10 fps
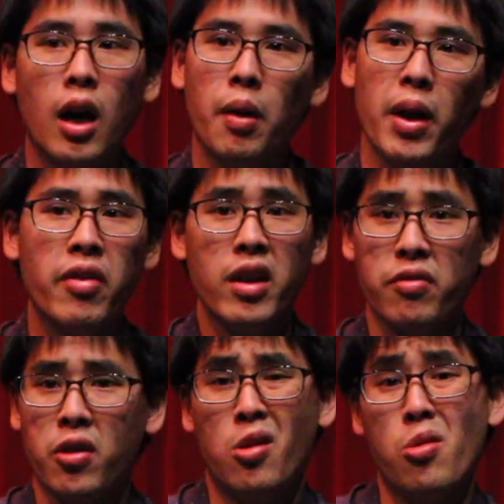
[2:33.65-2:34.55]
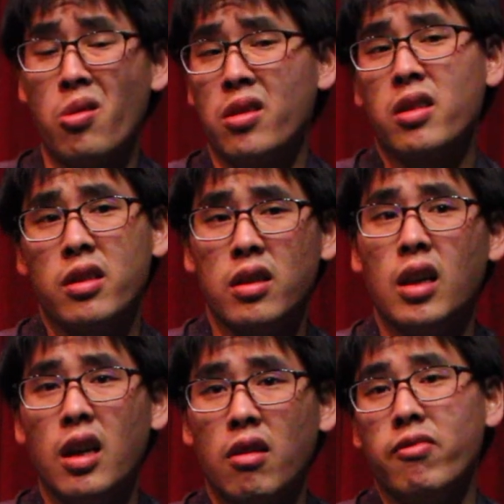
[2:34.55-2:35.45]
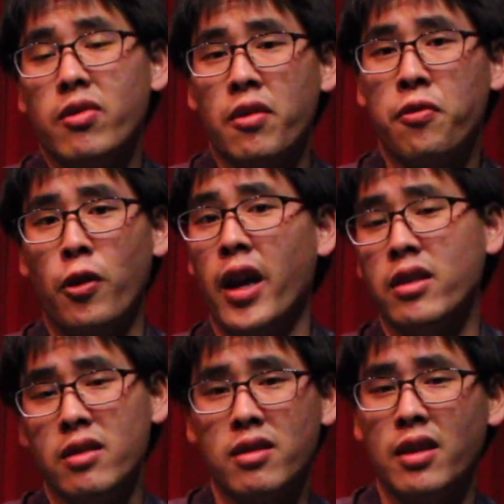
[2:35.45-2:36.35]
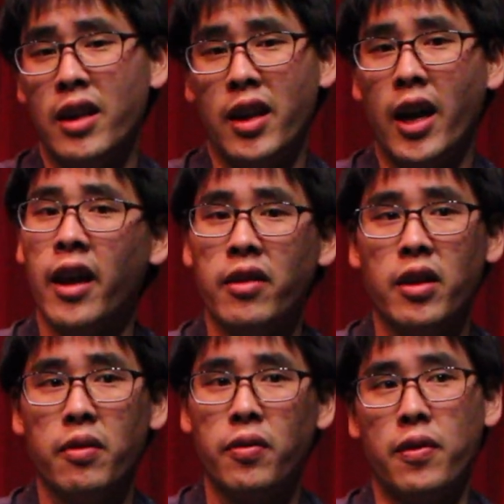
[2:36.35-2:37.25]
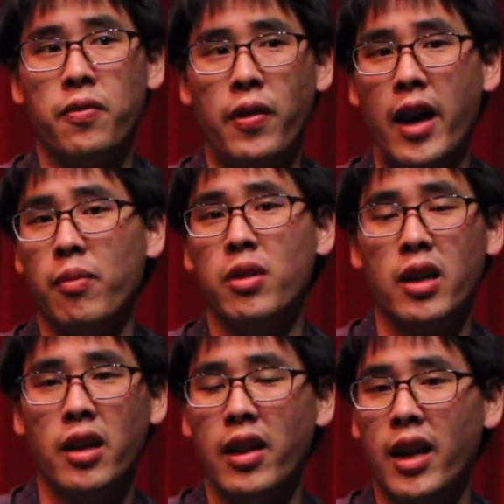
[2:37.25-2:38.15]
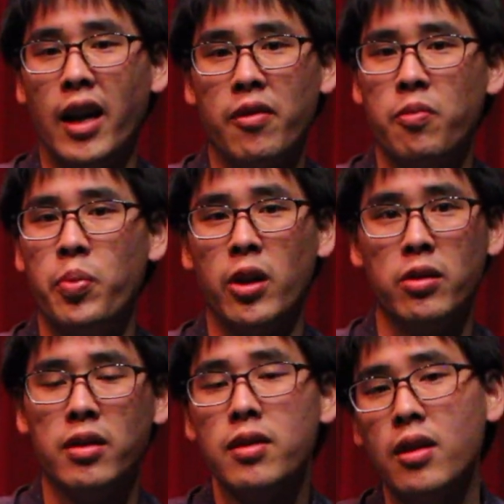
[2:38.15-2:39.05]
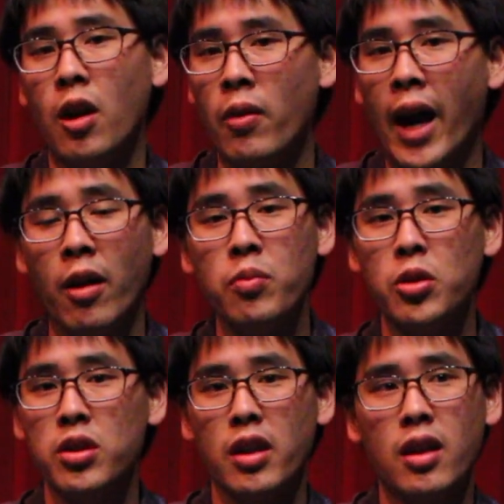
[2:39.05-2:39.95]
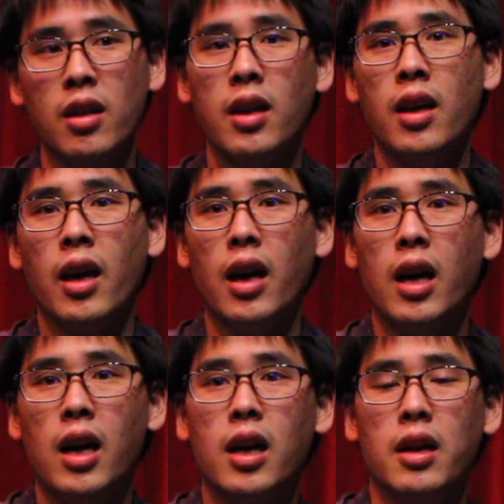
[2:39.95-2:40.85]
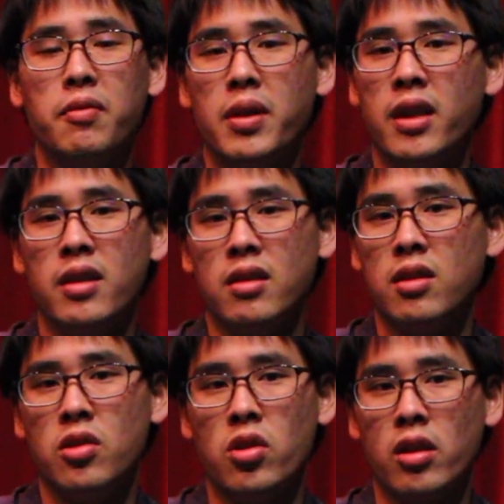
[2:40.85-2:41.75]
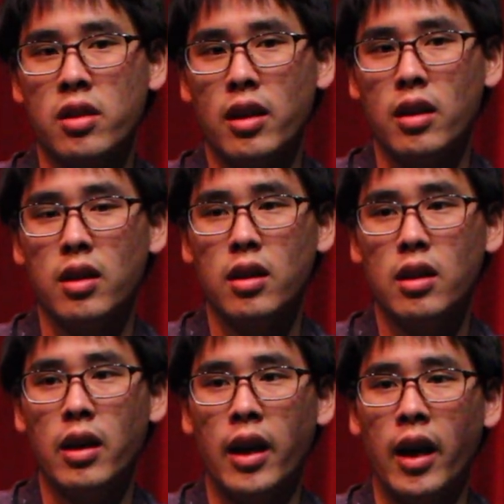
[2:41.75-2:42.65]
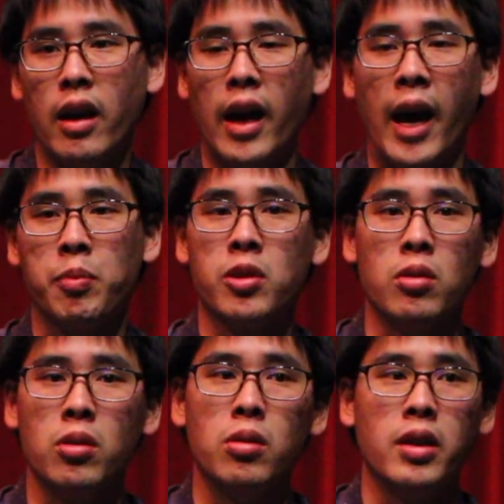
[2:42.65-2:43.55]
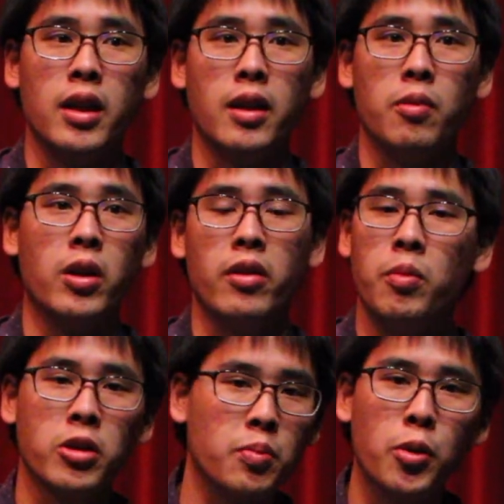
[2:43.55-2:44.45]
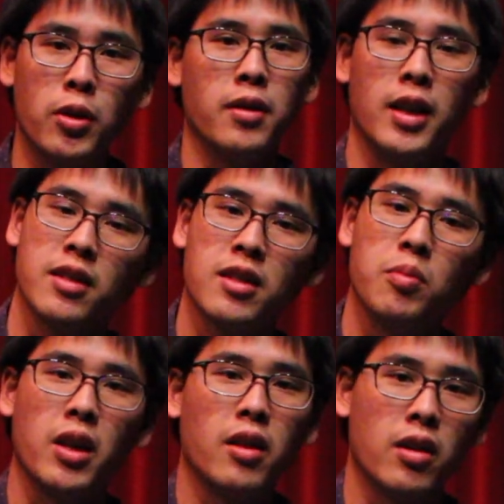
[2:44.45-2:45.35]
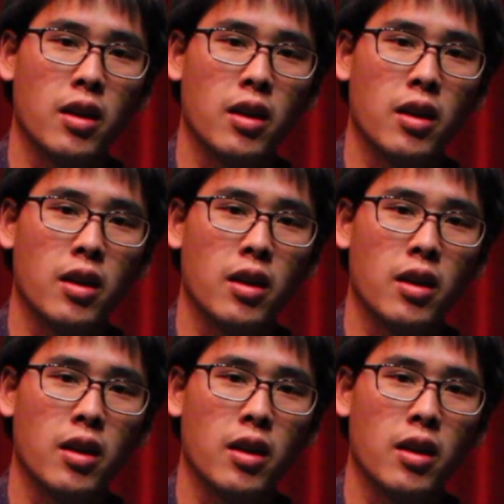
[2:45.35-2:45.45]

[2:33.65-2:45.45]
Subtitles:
And then, of course, the friends and the family that I've built around music is just absolutely one of the most important things to me, I